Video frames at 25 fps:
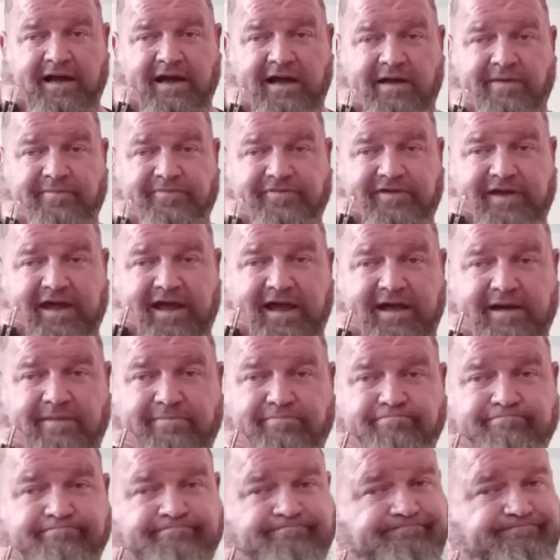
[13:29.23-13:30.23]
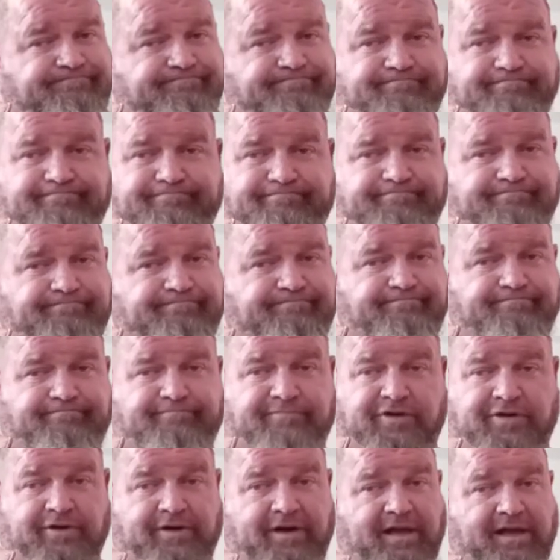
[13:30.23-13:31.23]
I'm Scab.
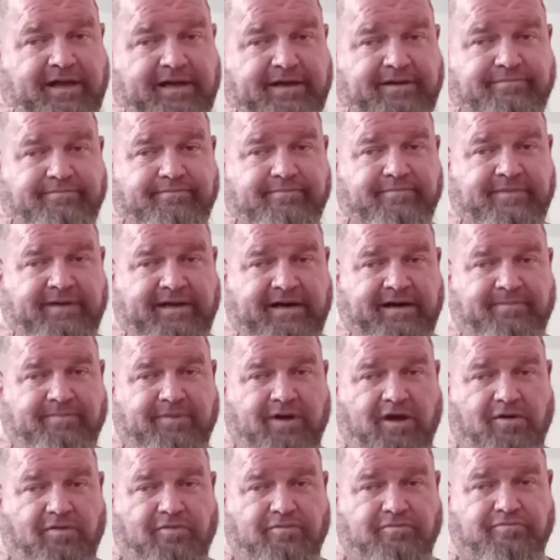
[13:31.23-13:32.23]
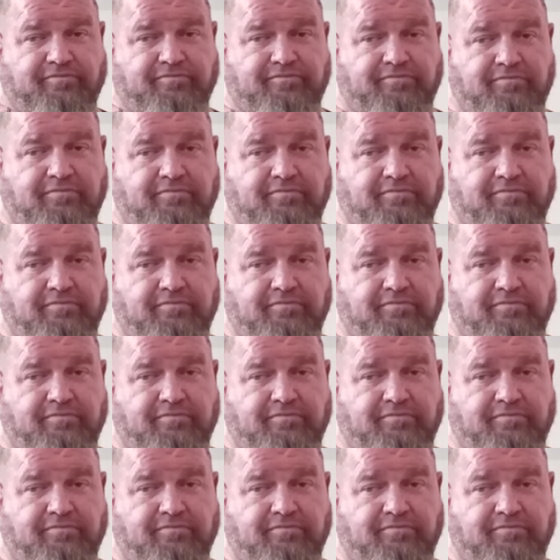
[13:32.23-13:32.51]
You're not, and I'm gone.